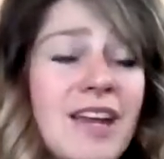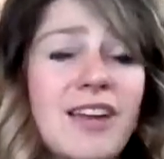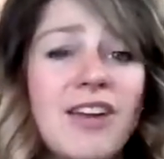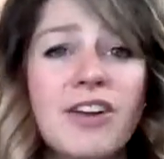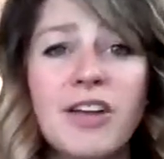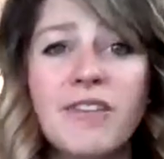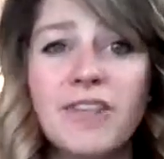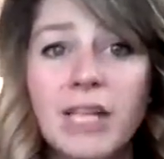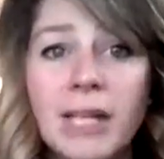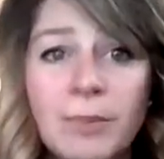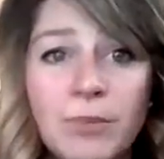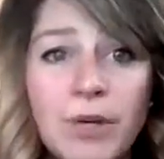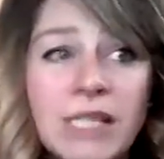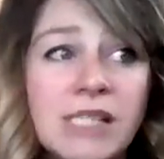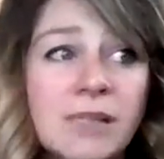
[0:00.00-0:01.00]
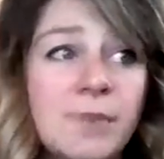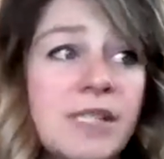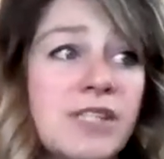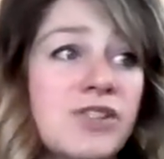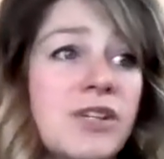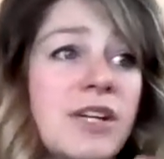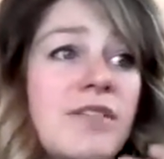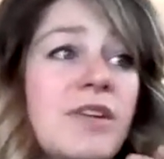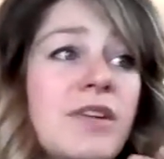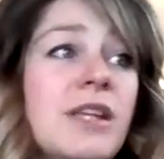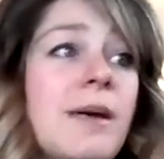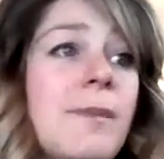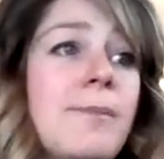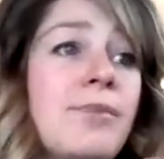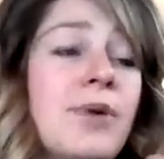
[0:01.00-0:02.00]
You're giving them recipes, you're giving
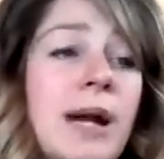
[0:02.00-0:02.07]
them